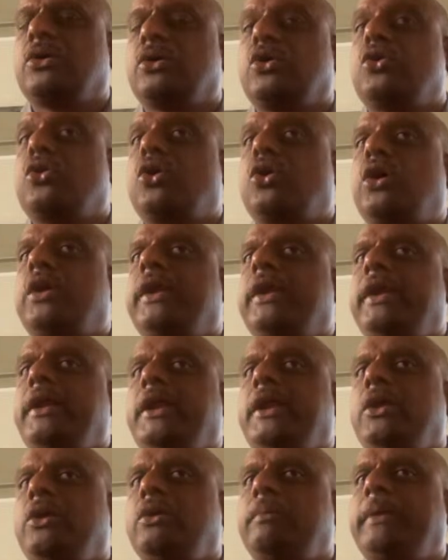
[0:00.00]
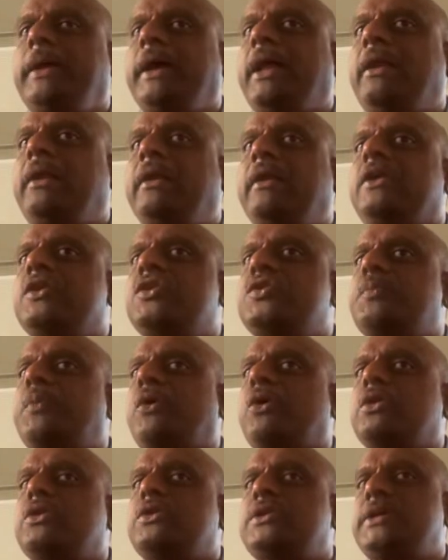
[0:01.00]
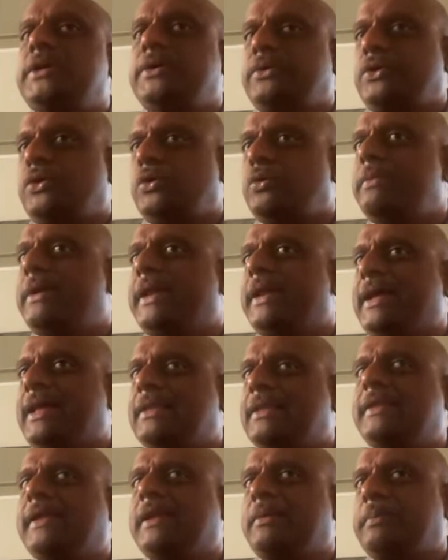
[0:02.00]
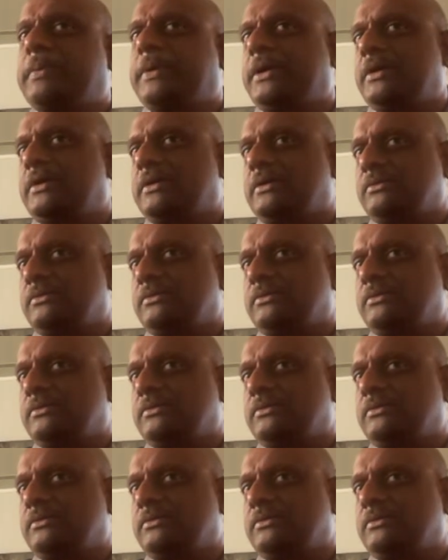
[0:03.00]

Chronic DUB unresponsive to medical therapy.